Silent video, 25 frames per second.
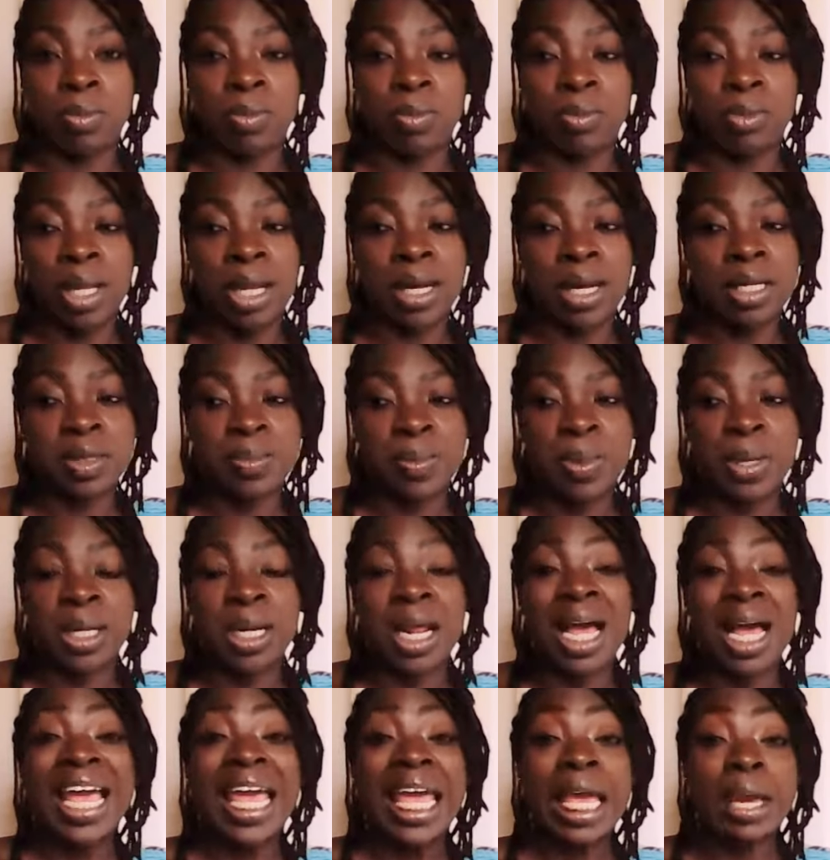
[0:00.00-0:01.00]
That has been
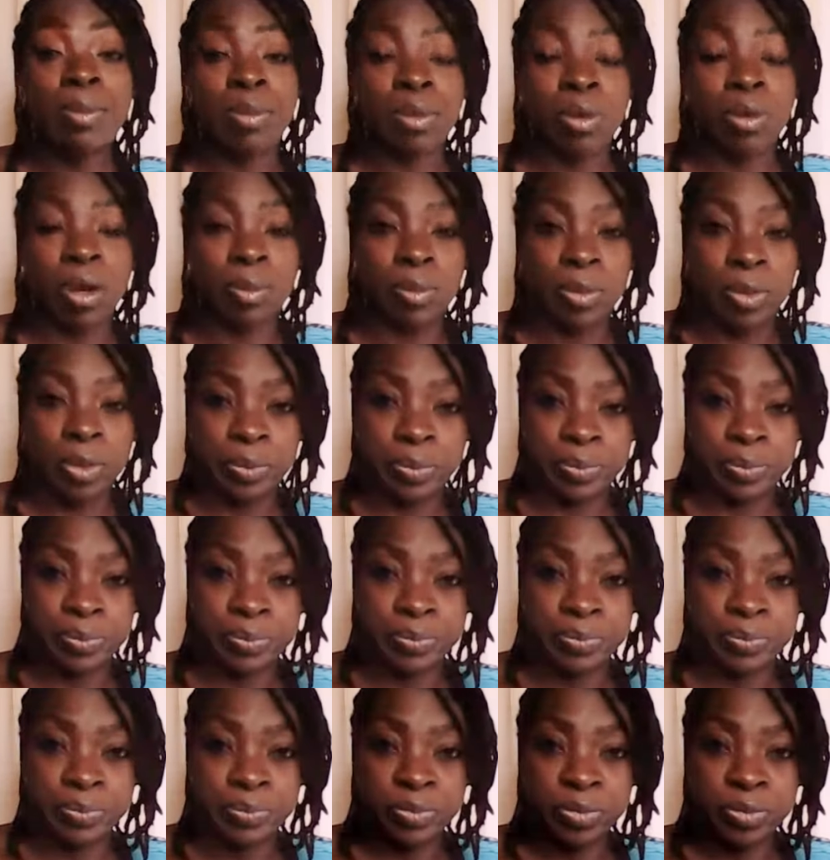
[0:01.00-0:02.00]
a problem
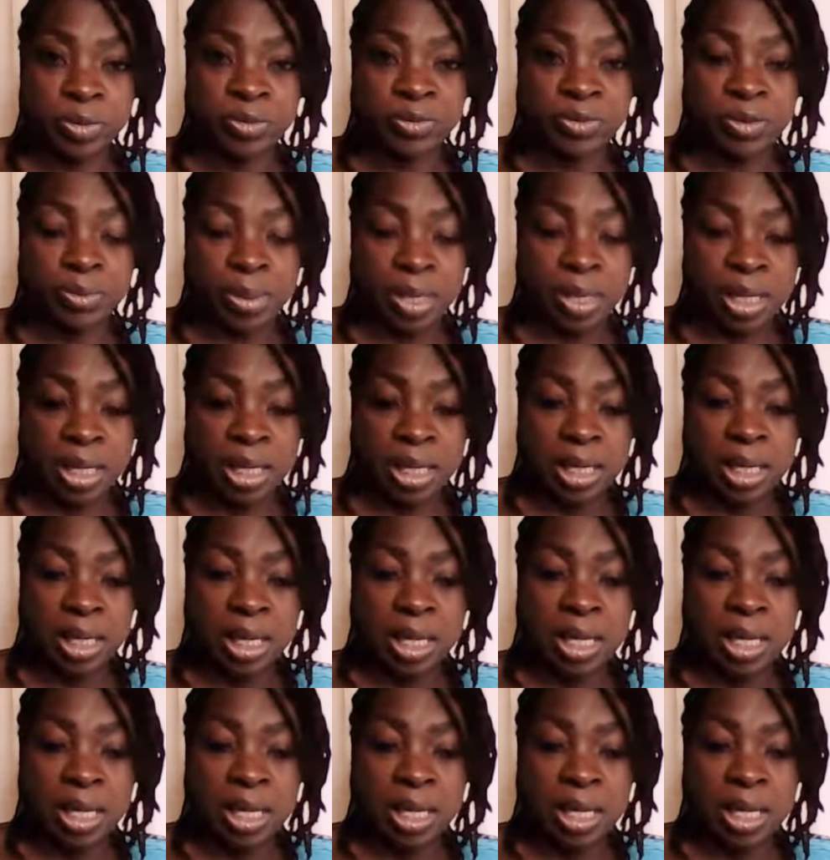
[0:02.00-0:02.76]
for me